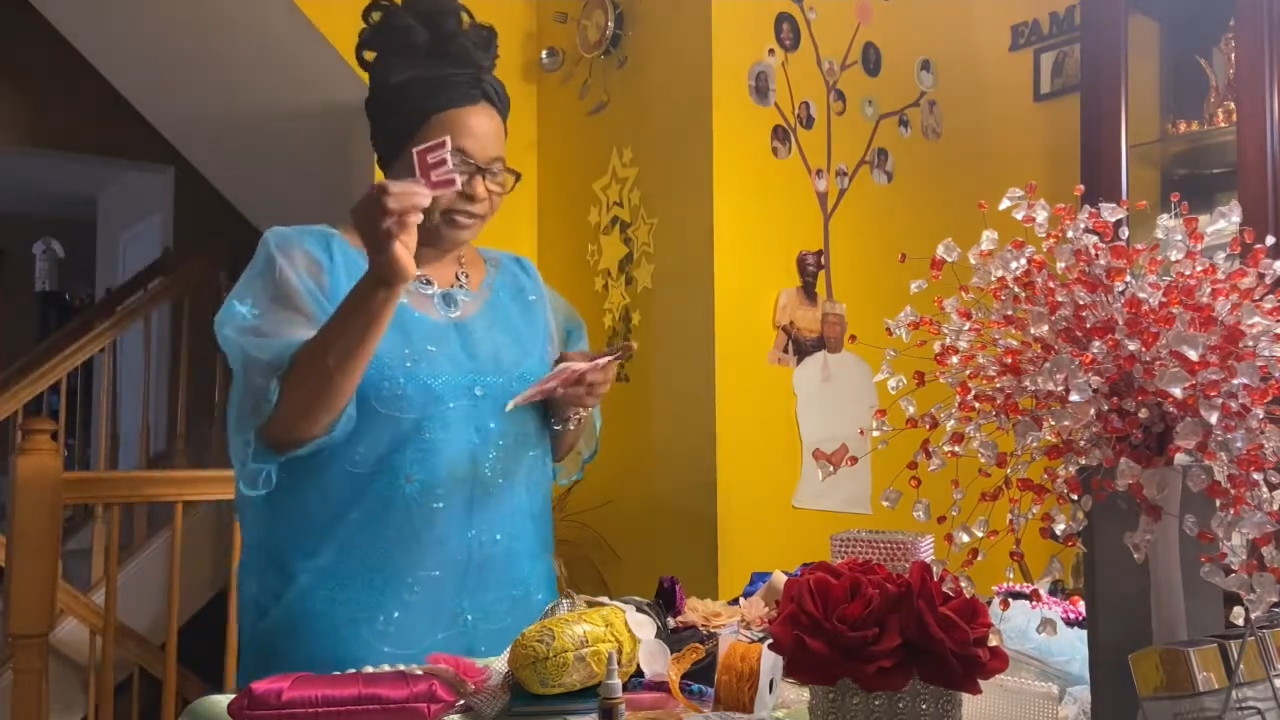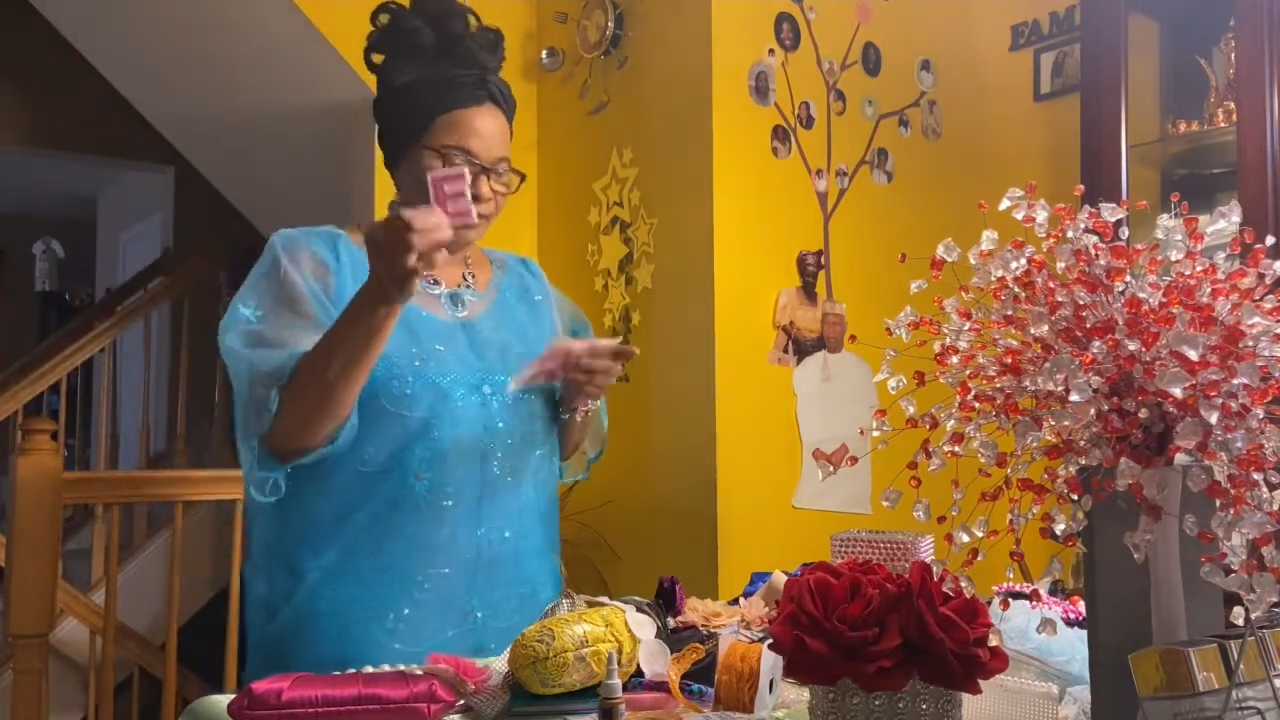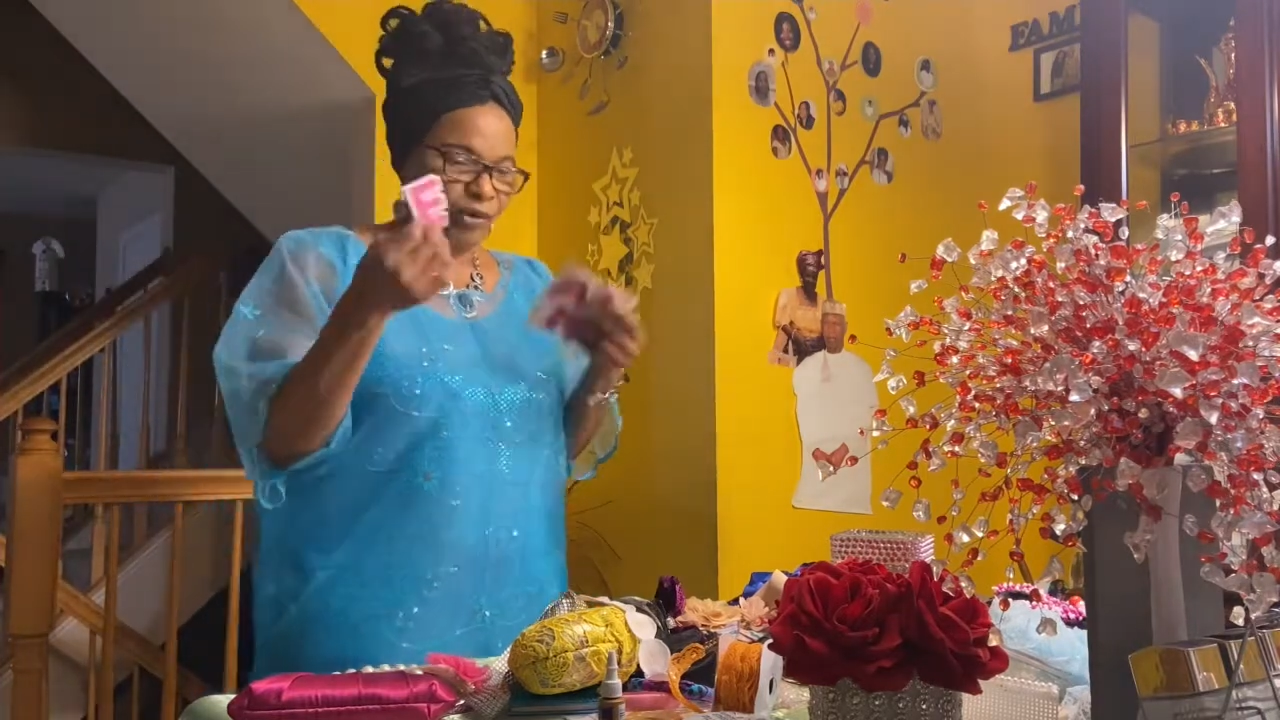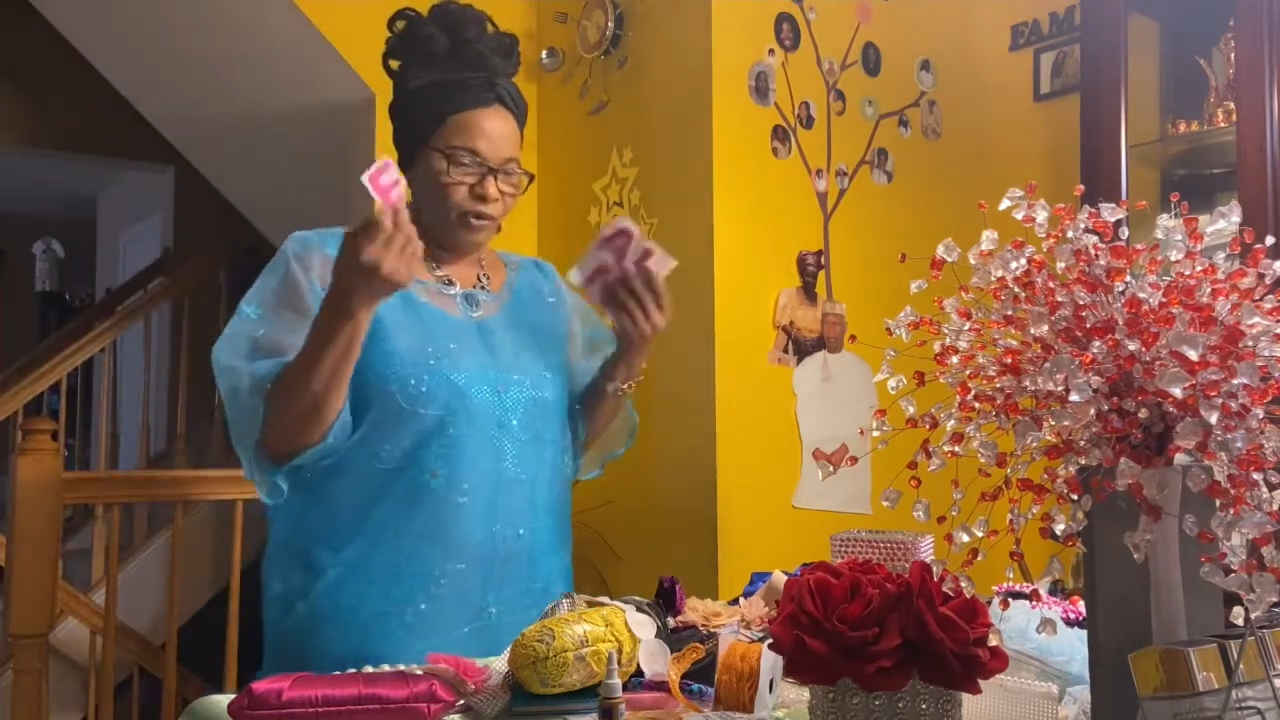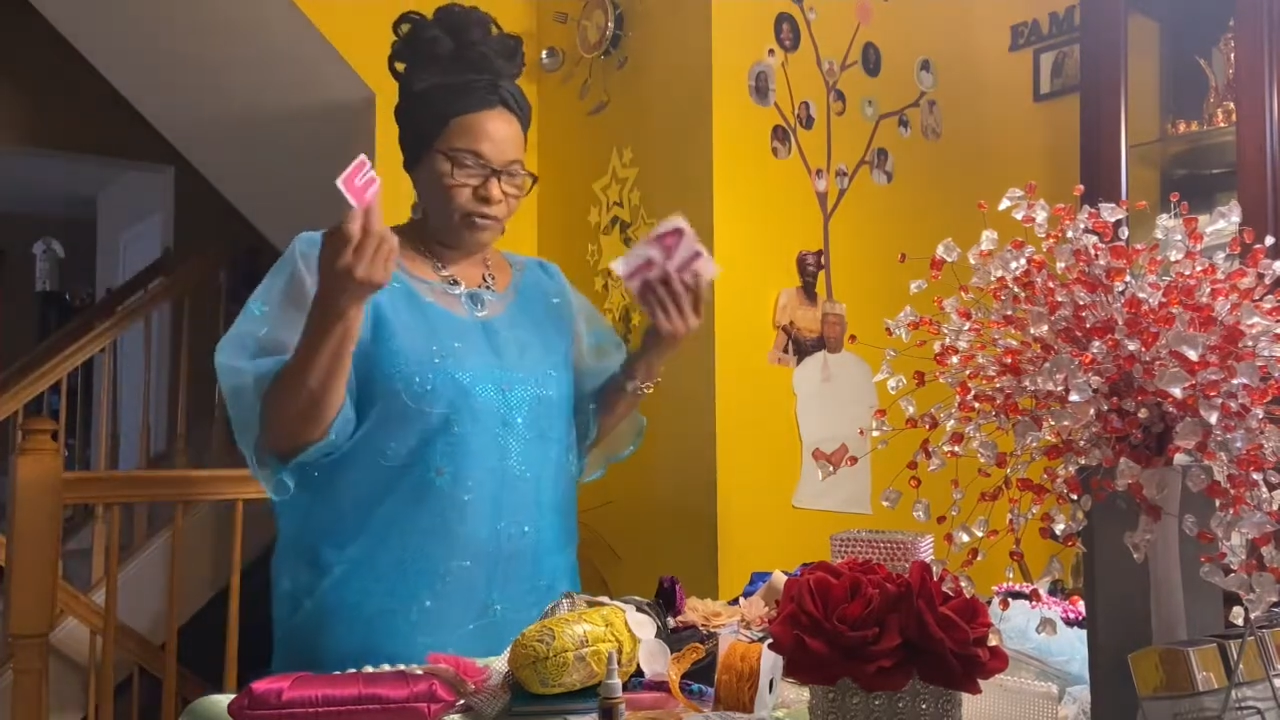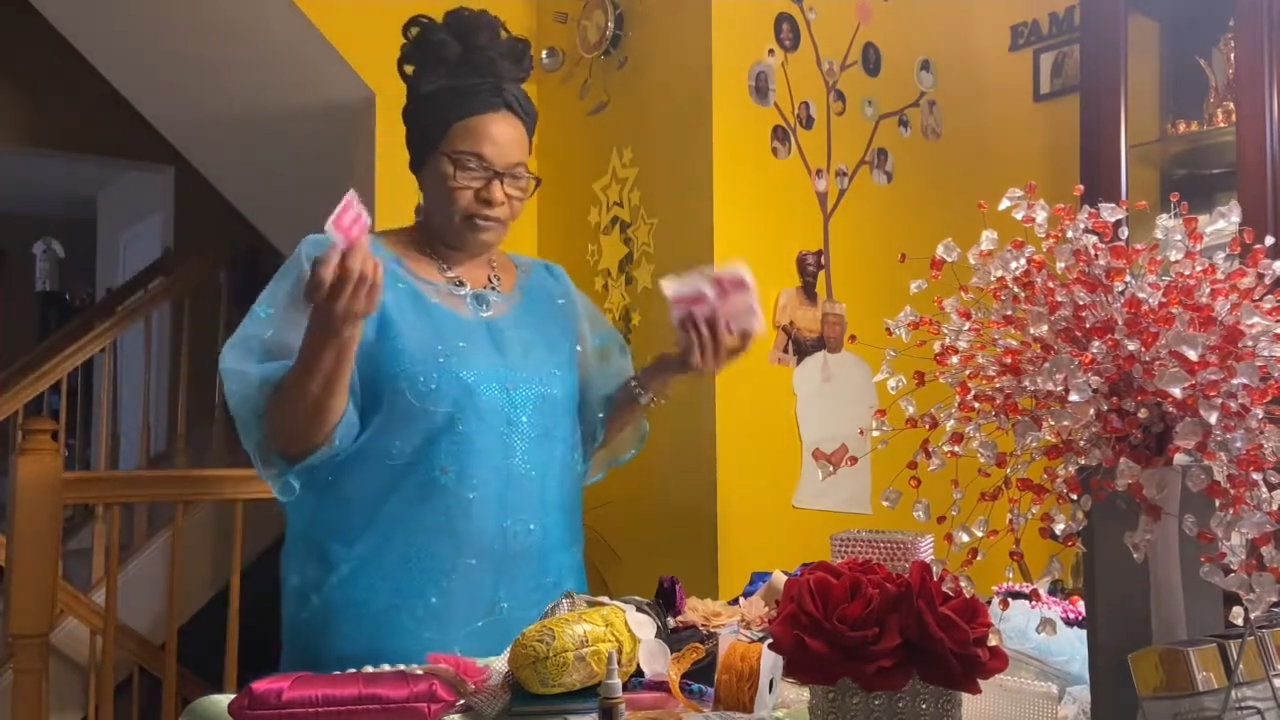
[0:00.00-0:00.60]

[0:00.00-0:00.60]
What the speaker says: your